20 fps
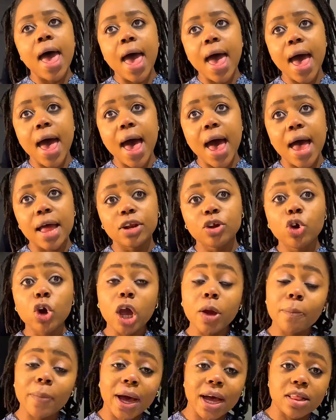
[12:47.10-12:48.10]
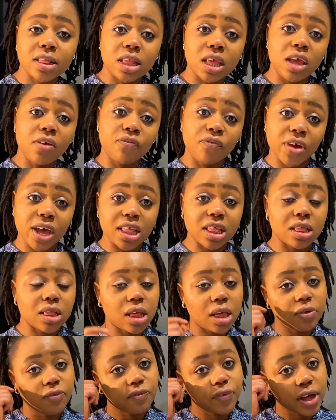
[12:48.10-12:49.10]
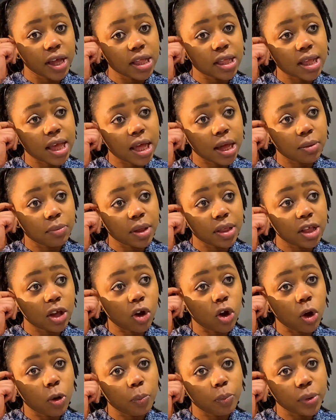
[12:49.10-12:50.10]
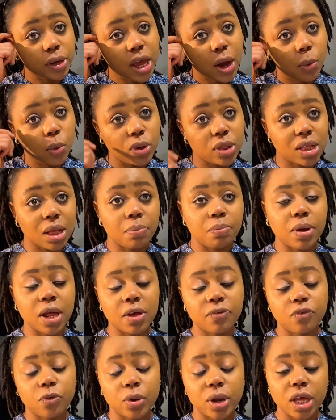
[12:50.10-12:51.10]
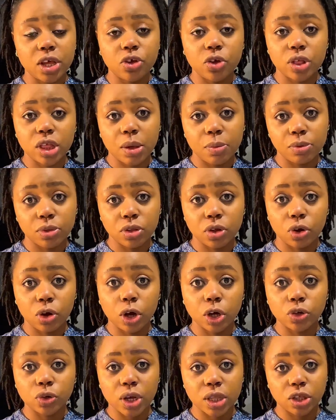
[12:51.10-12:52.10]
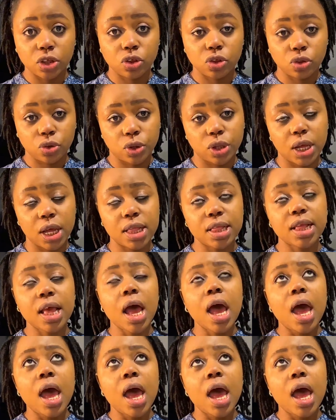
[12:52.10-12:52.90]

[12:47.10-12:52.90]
And going back to events, there's a company I once applied for when I just came to the country as a student.